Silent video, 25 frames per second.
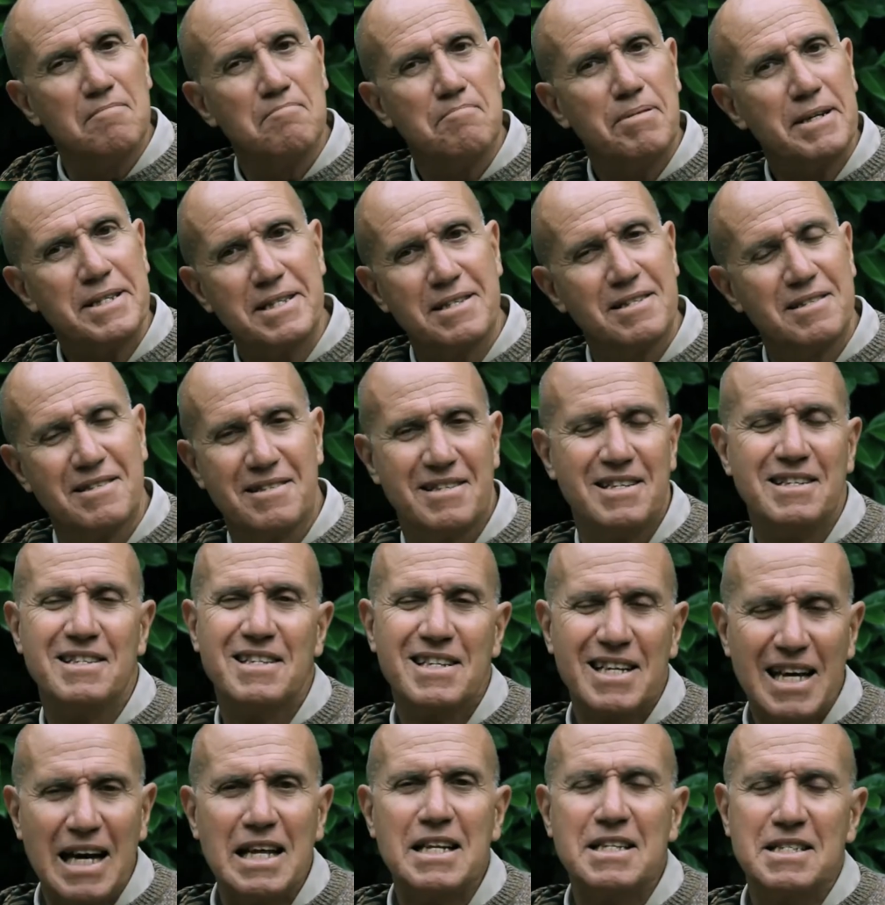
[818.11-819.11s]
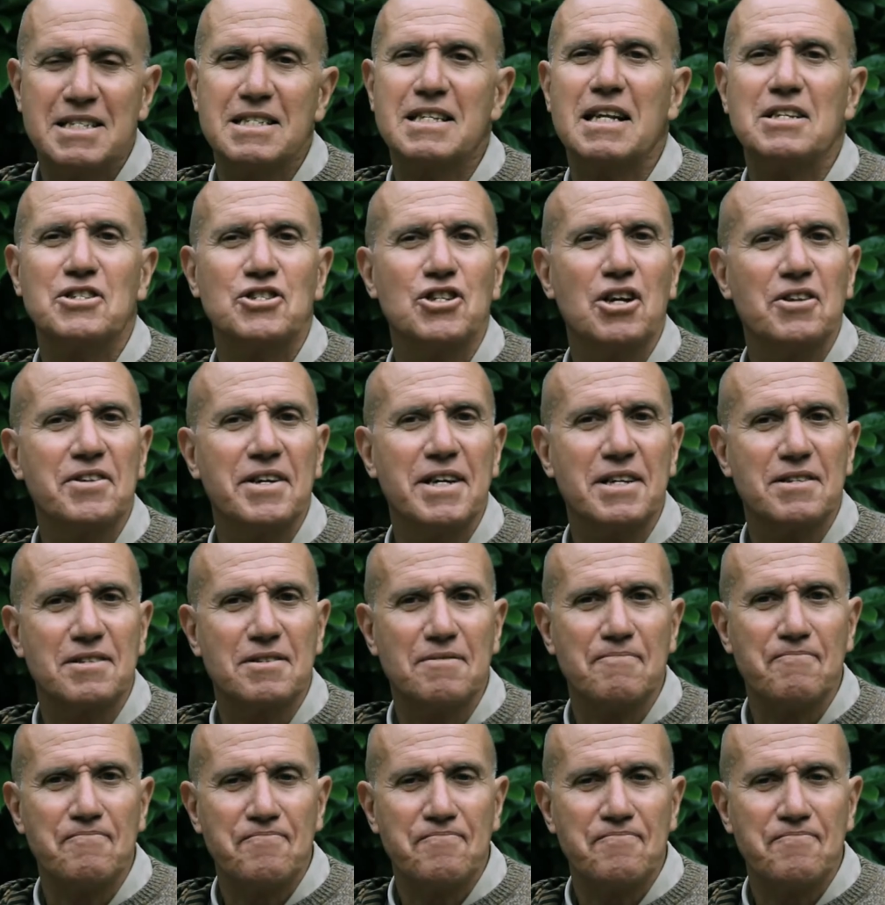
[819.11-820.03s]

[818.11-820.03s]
But in reality, that's not it.